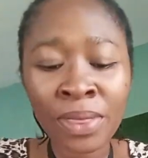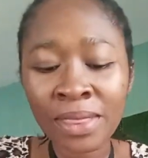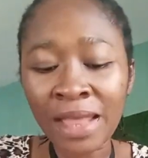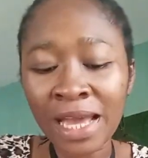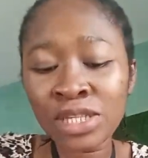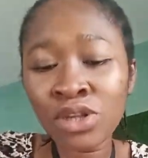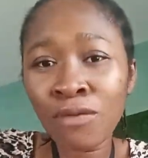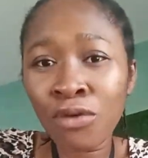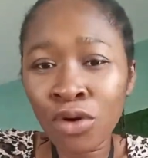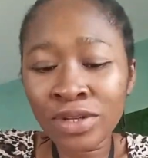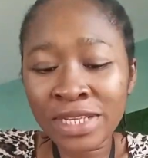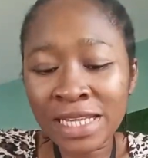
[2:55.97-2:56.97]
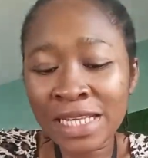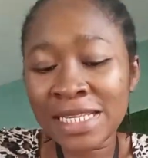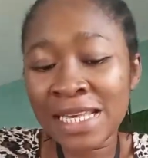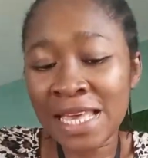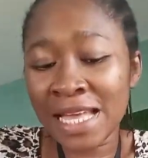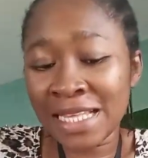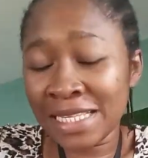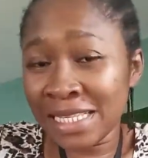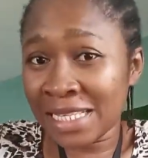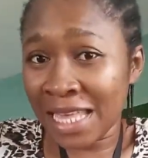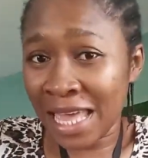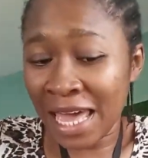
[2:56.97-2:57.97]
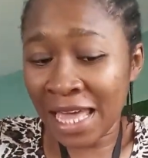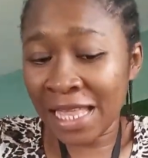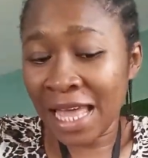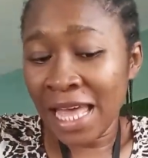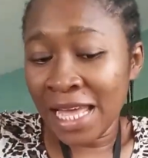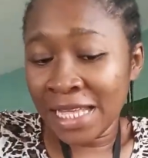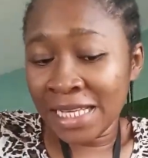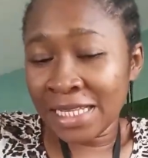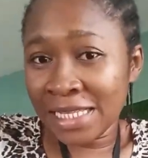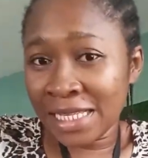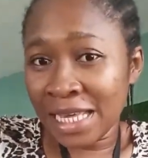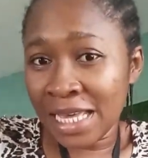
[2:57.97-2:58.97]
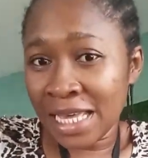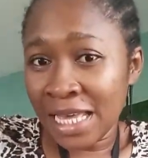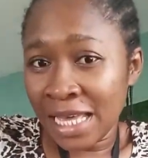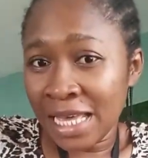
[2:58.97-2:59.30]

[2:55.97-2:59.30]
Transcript: Now, instead of holding it here, this is the head, this is the